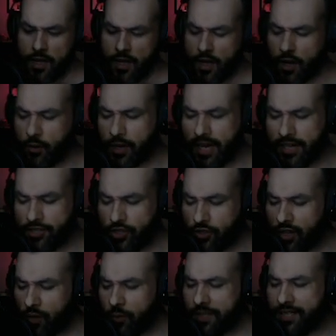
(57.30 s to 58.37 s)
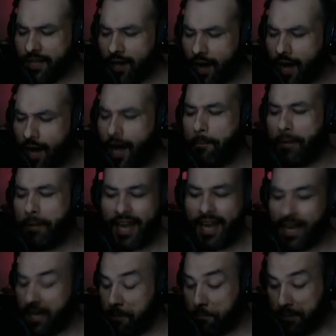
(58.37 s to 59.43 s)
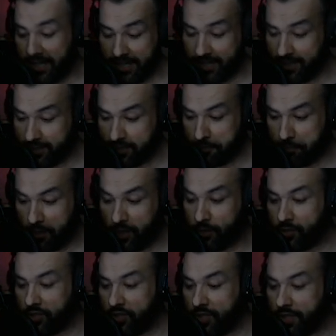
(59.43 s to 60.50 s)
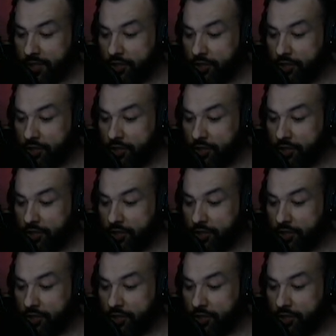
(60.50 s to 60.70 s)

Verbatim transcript: Okay, so there was an op ed piece posted